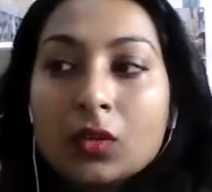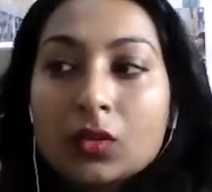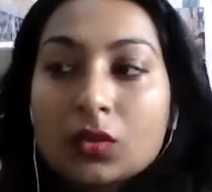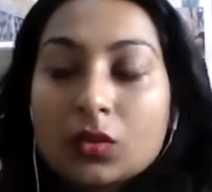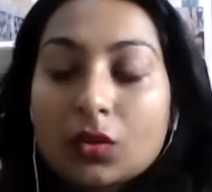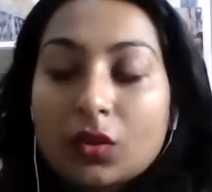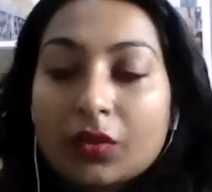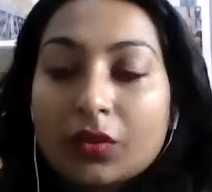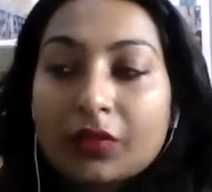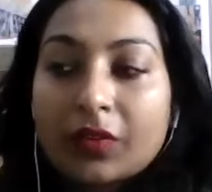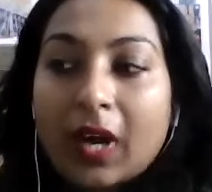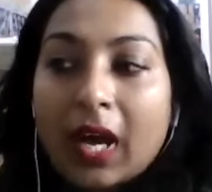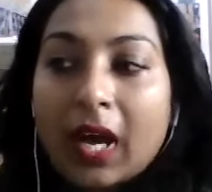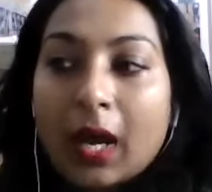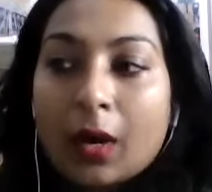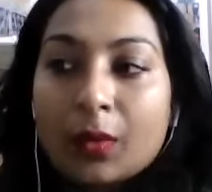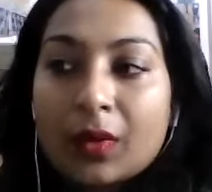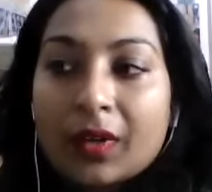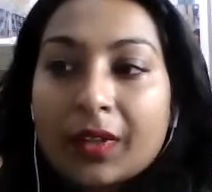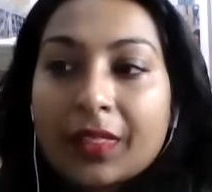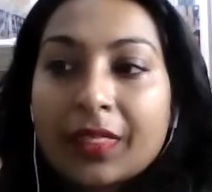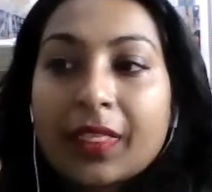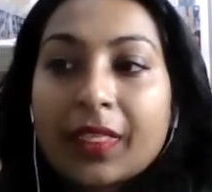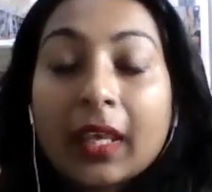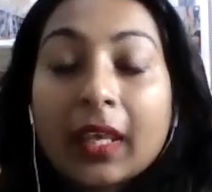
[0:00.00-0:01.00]
sort of
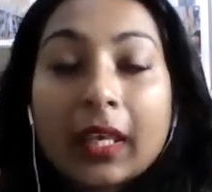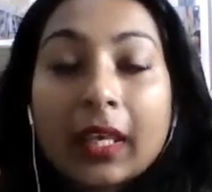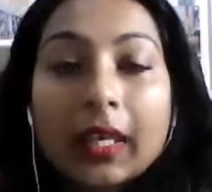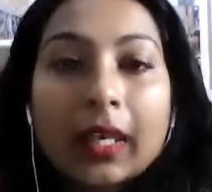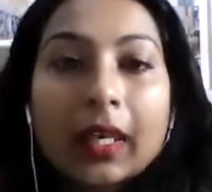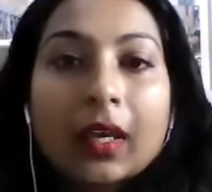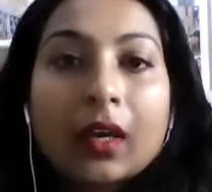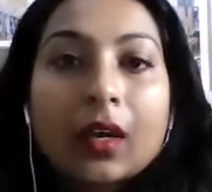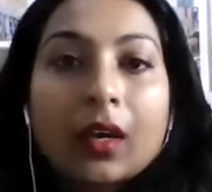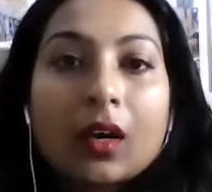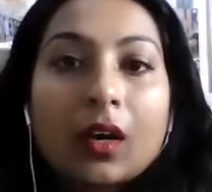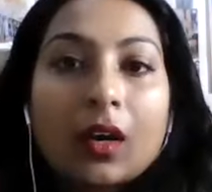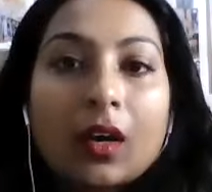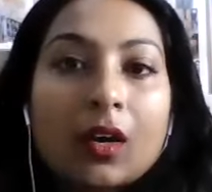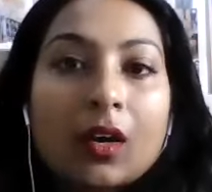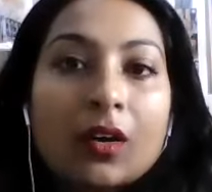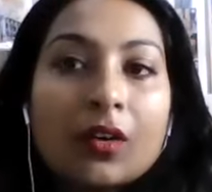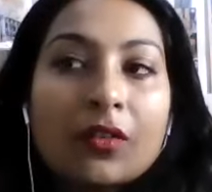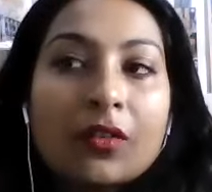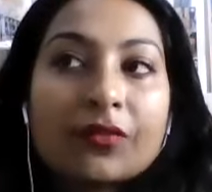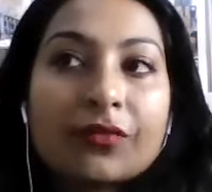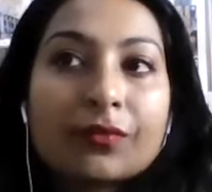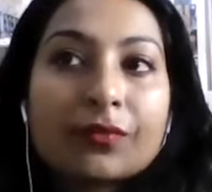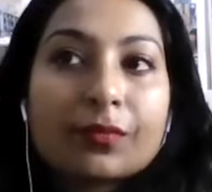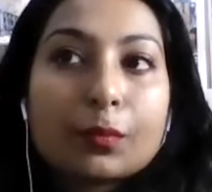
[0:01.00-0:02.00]
our thinking
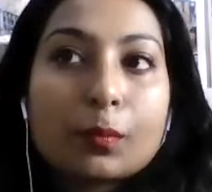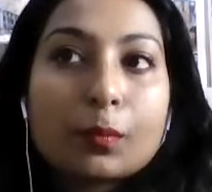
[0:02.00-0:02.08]
of